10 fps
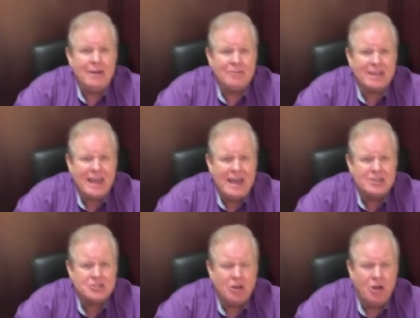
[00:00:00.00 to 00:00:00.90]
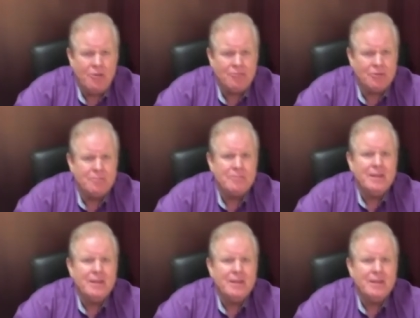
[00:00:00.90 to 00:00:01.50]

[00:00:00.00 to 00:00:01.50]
have the cash to offer?